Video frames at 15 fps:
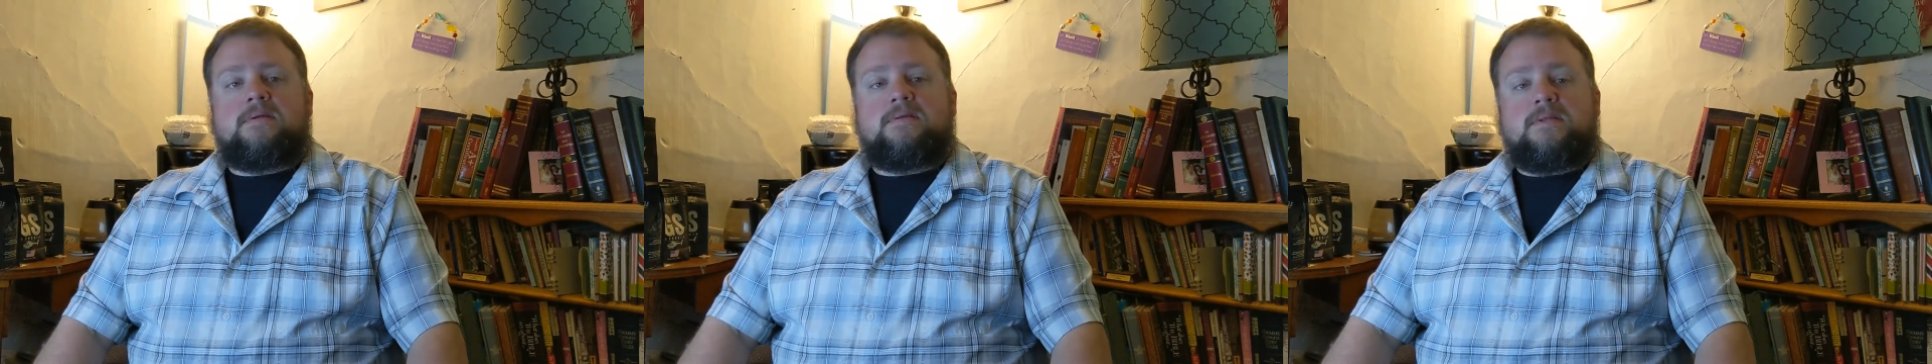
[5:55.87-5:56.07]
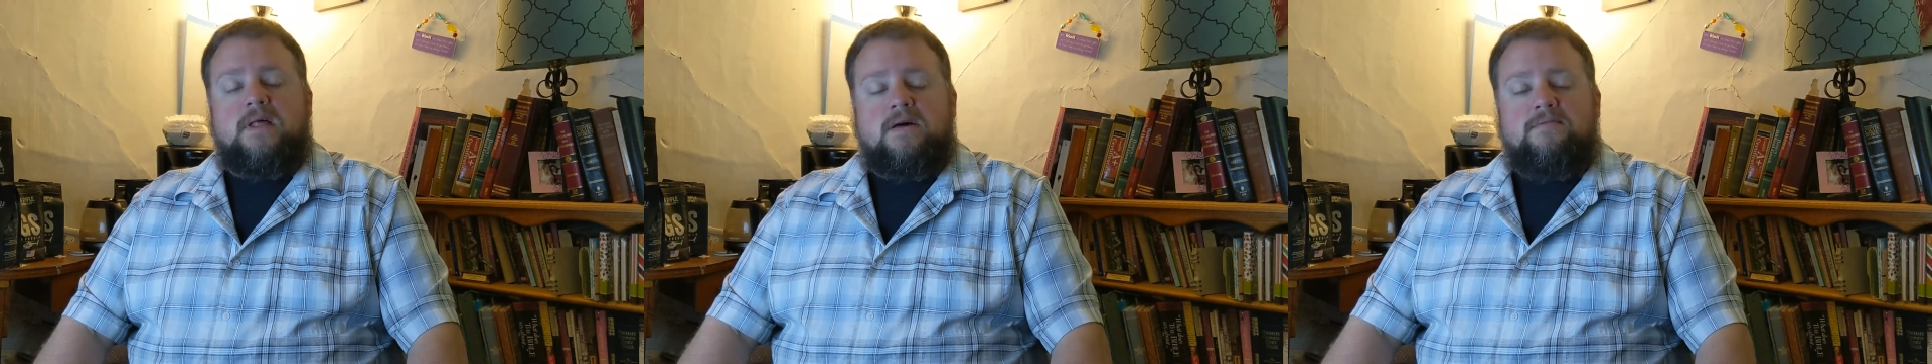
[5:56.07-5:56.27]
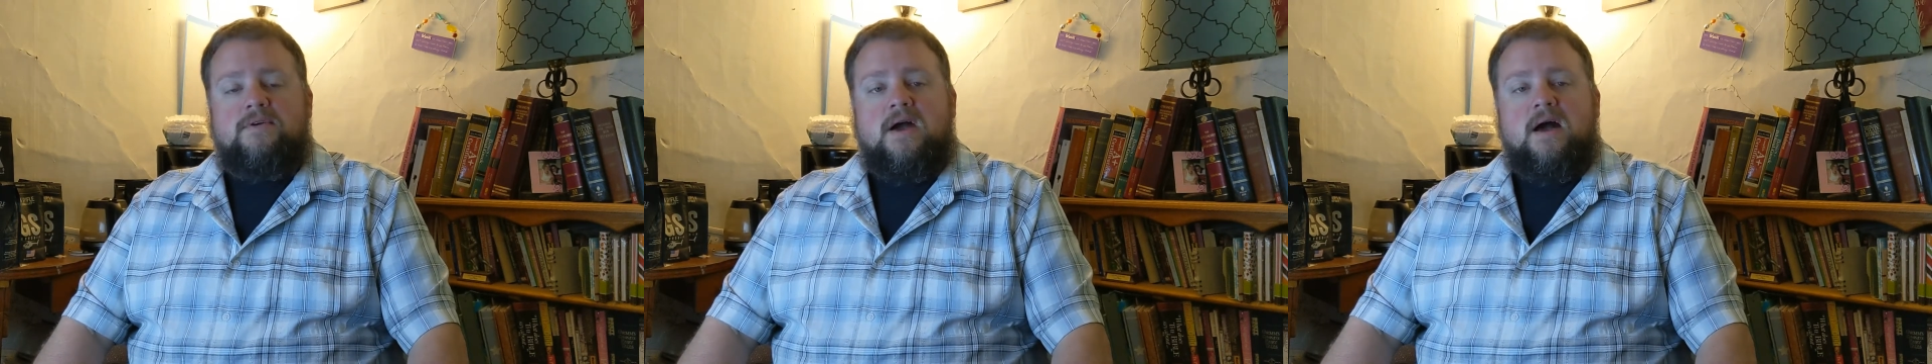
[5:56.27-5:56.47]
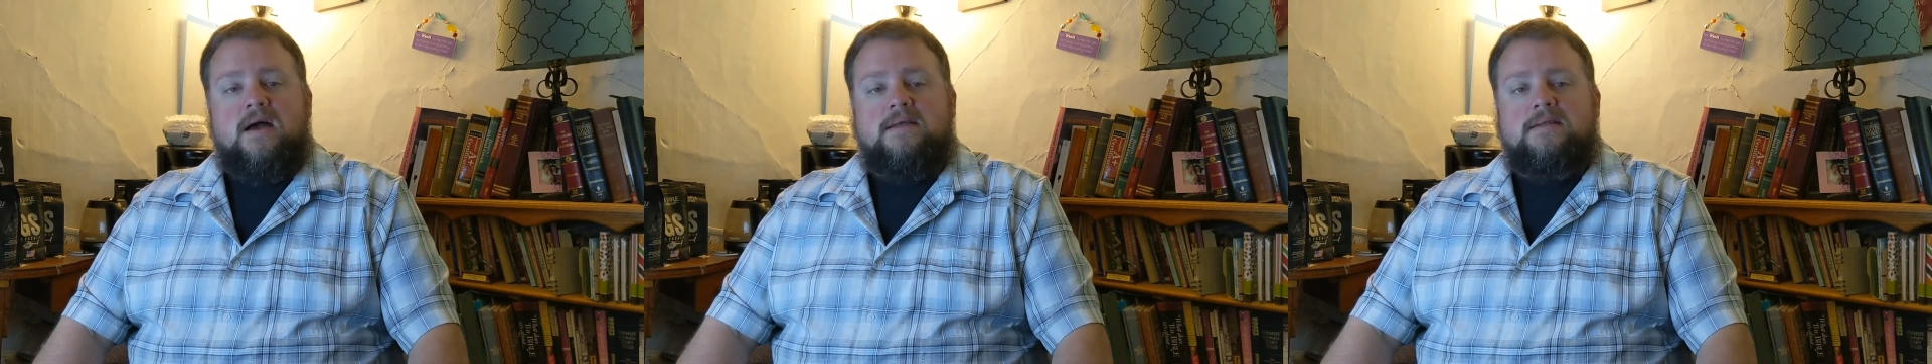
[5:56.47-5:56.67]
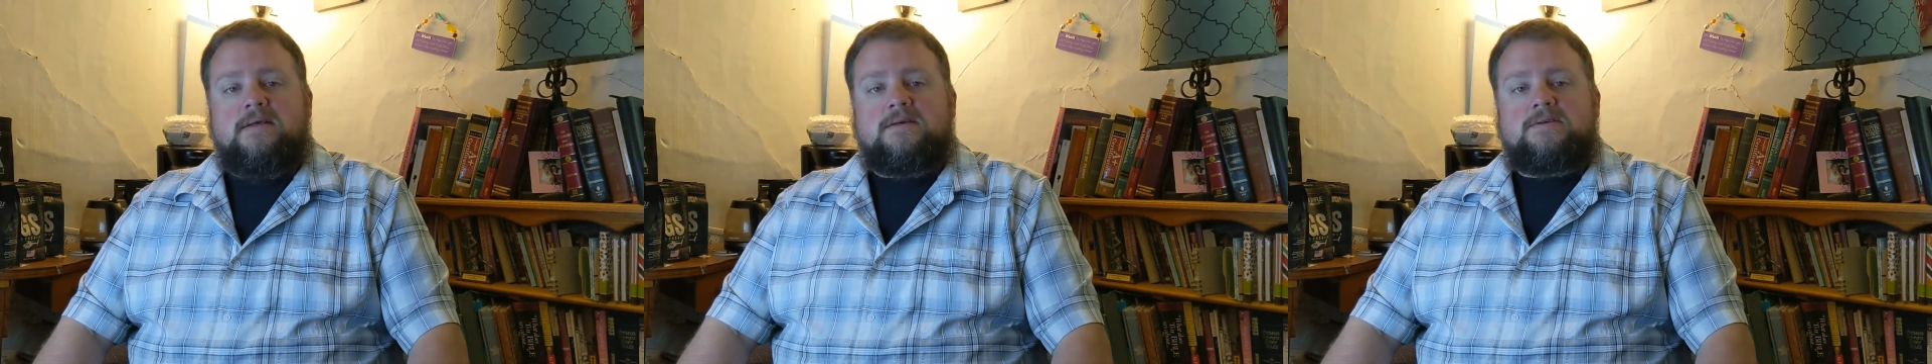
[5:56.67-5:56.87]
love
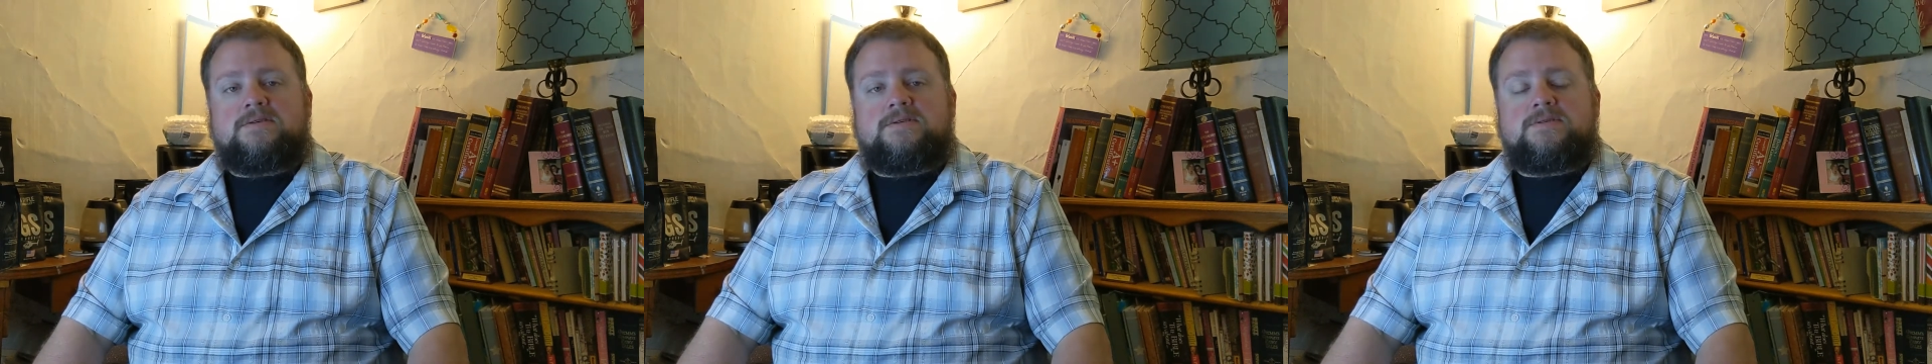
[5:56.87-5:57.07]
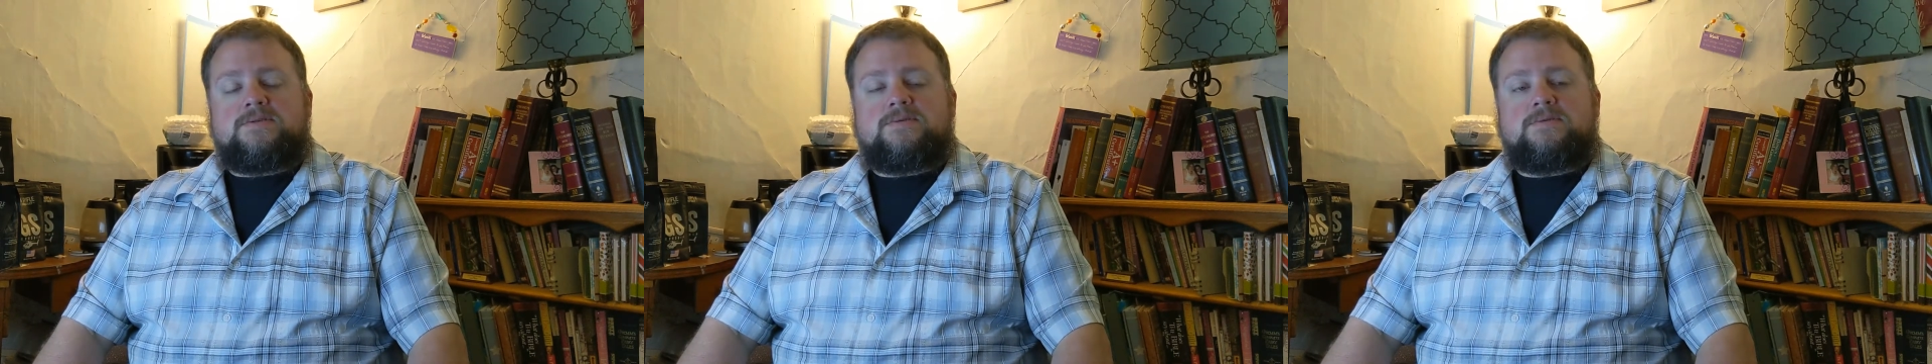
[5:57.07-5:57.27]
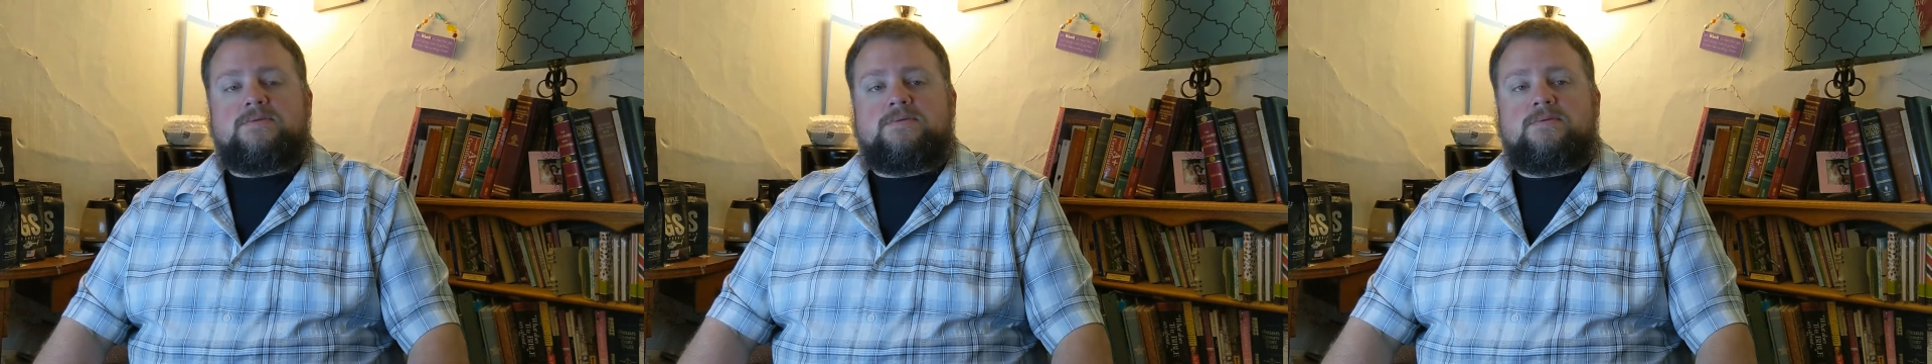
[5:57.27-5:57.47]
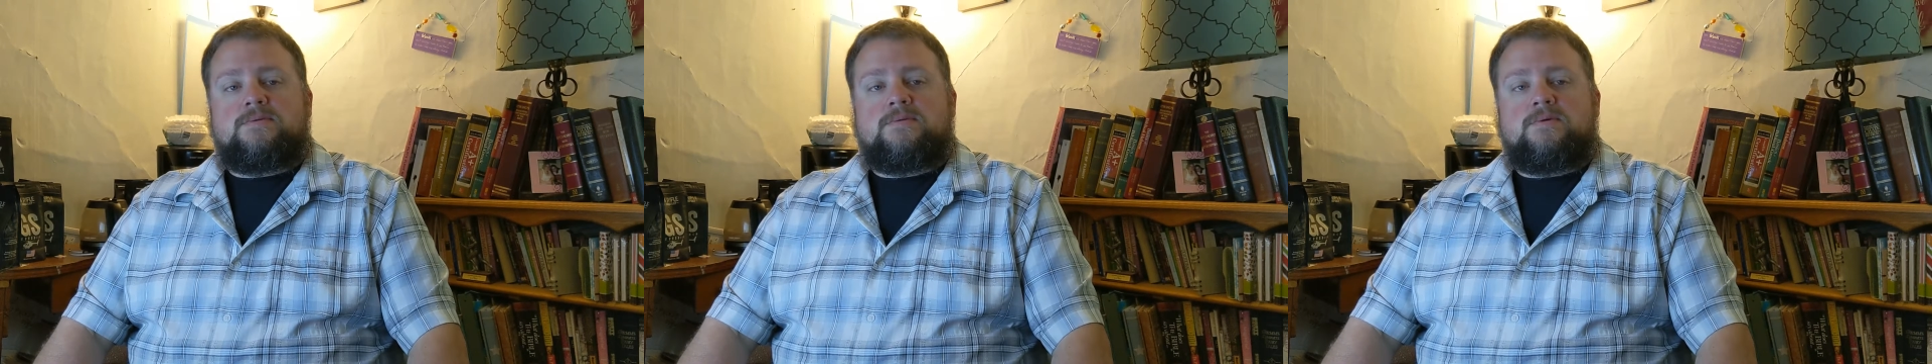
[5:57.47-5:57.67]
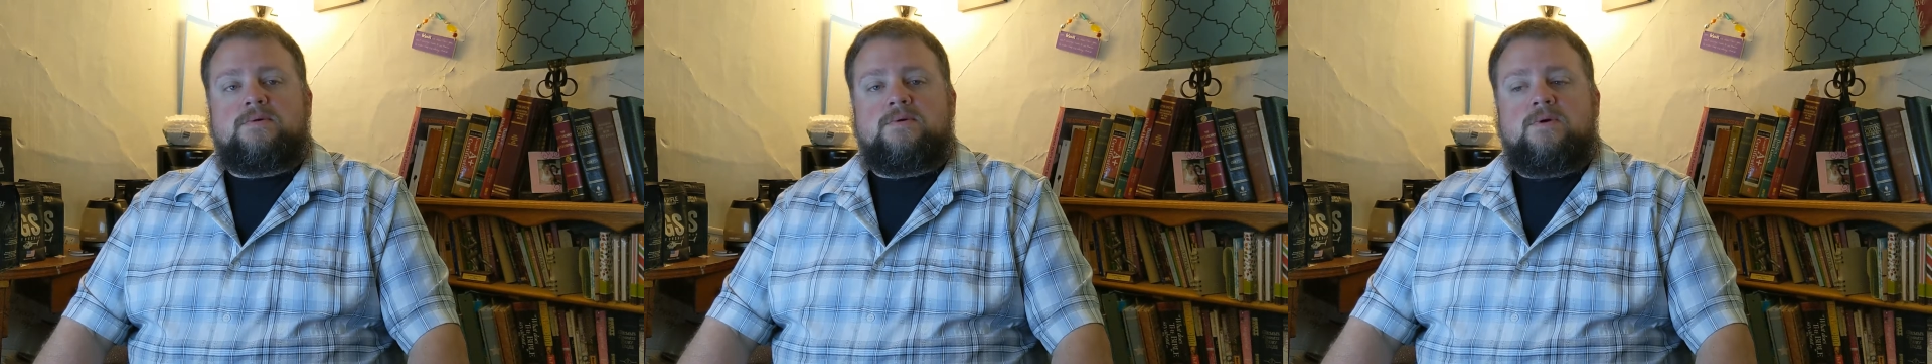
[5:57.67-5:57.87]
kindness,
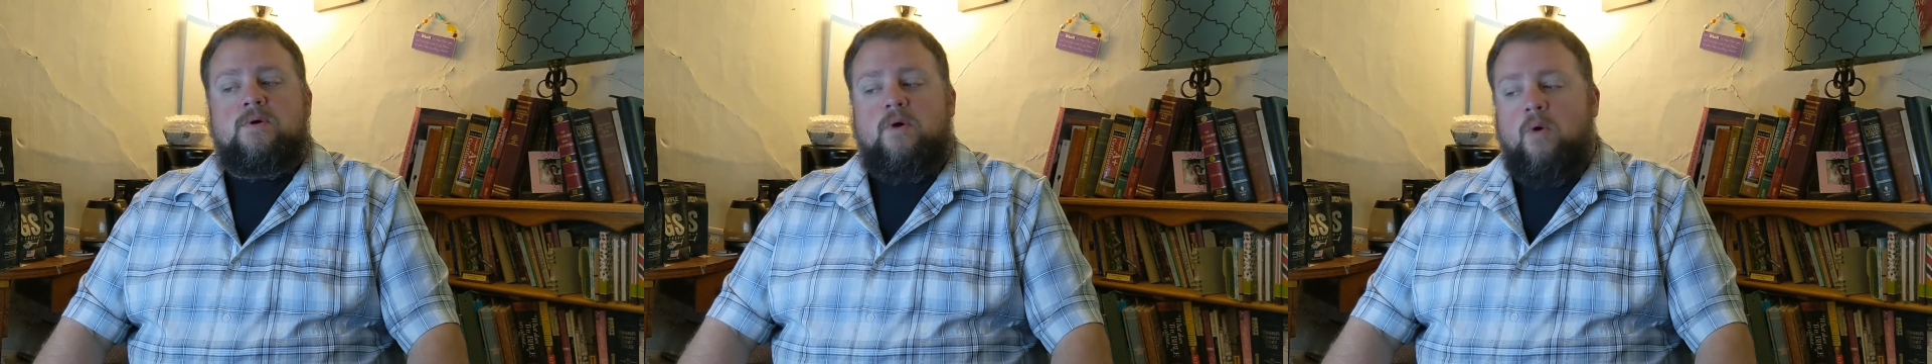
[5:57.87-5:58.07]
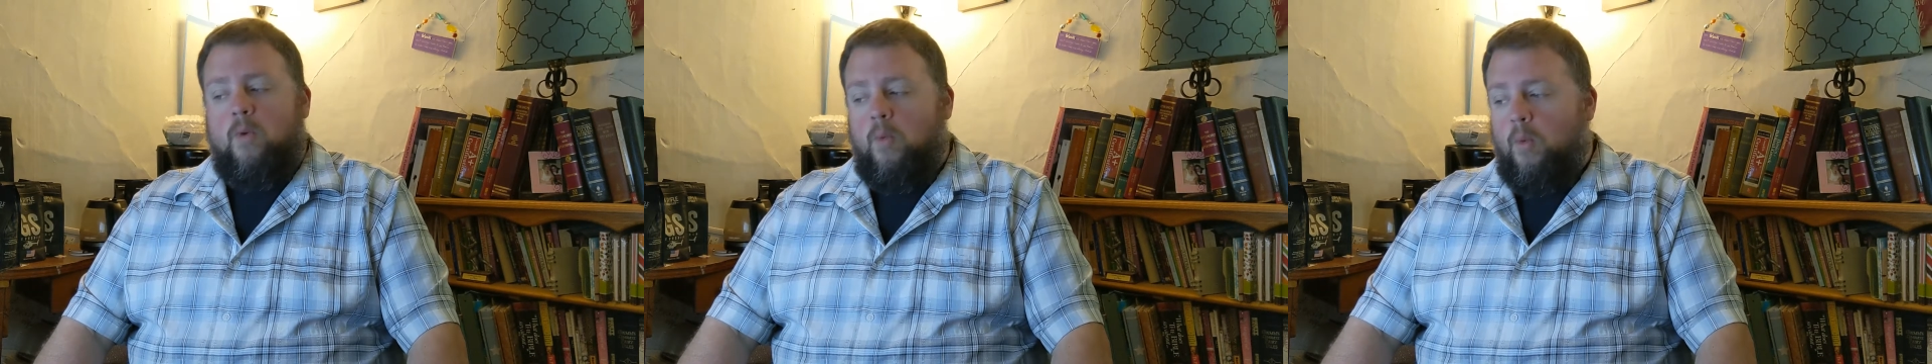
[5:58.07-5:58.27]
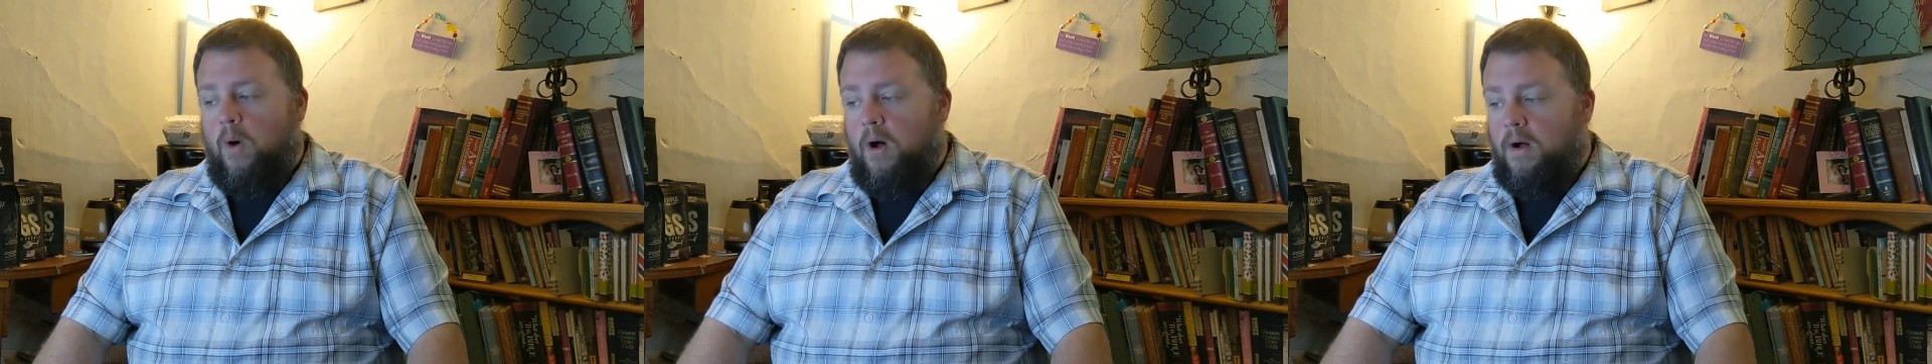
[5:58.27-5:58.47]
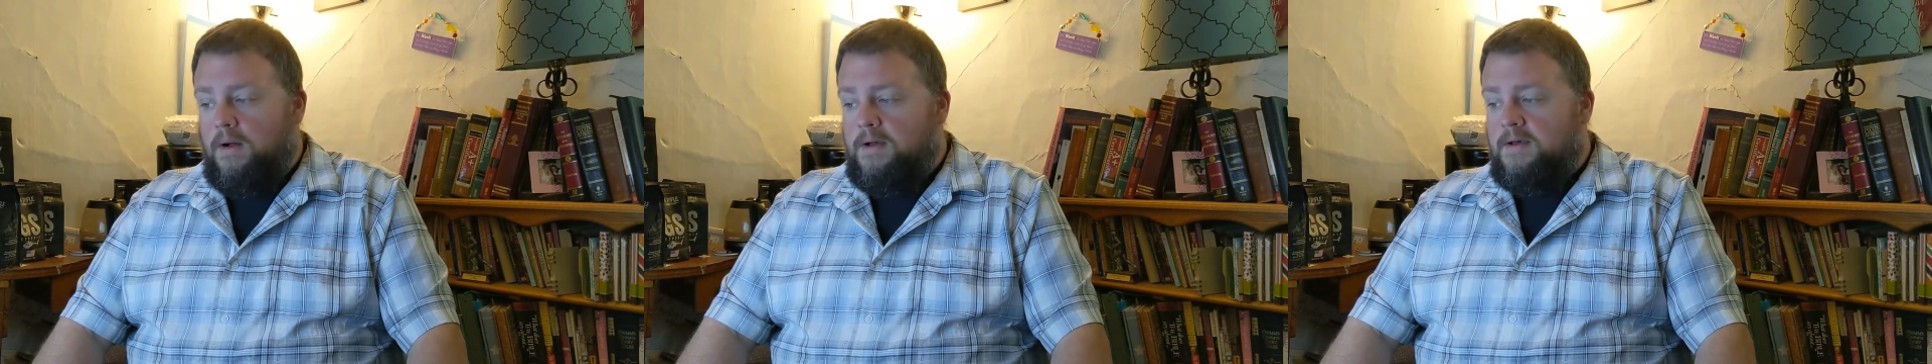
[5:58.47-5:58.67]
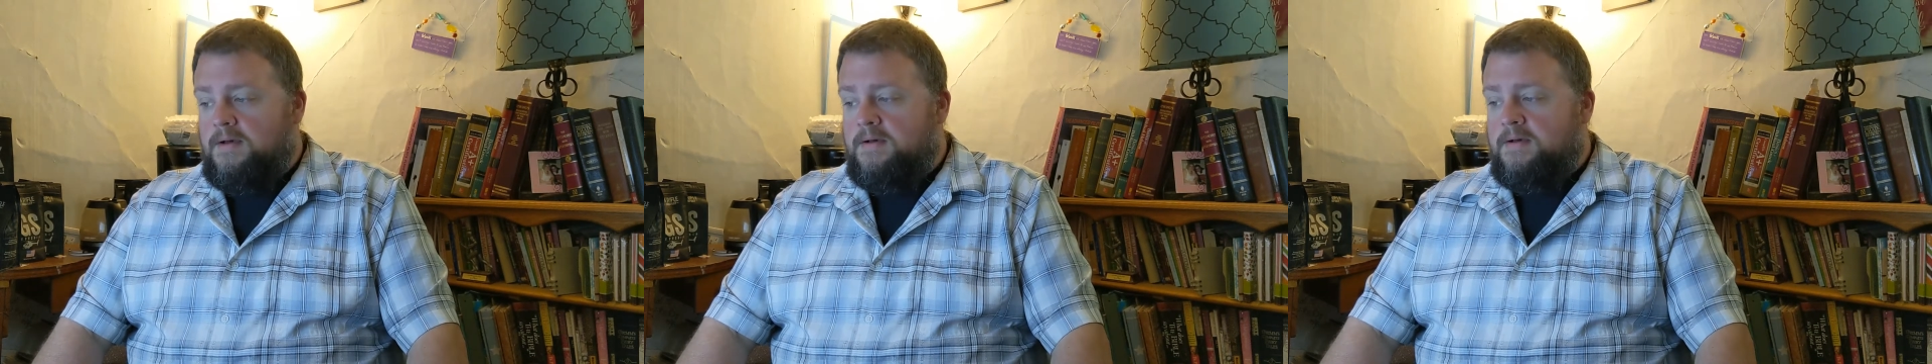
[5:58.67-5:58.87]

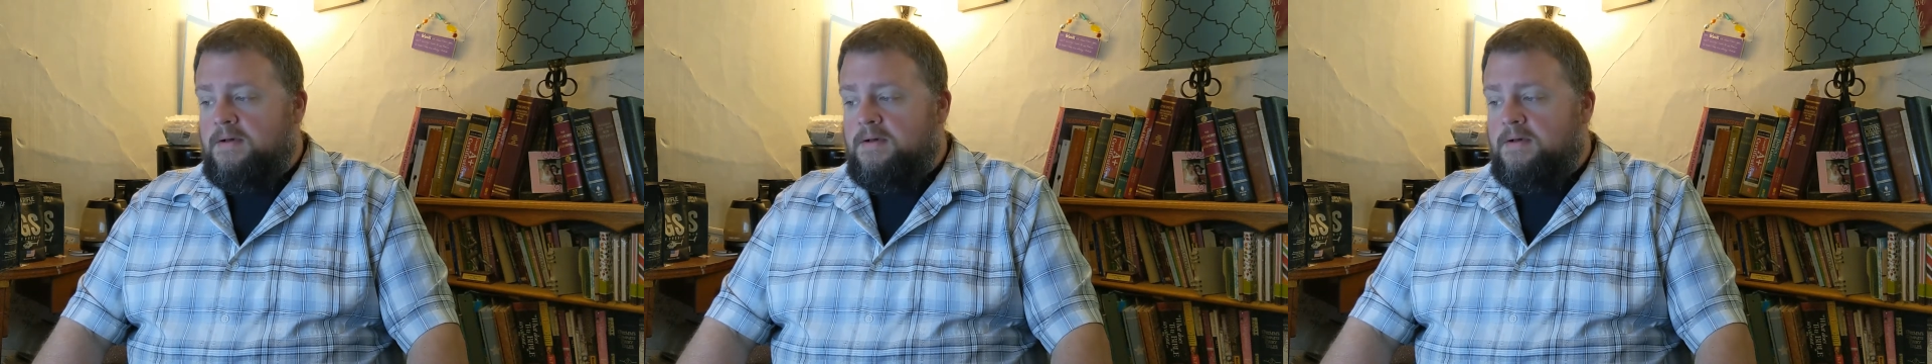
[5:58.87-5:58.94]
walk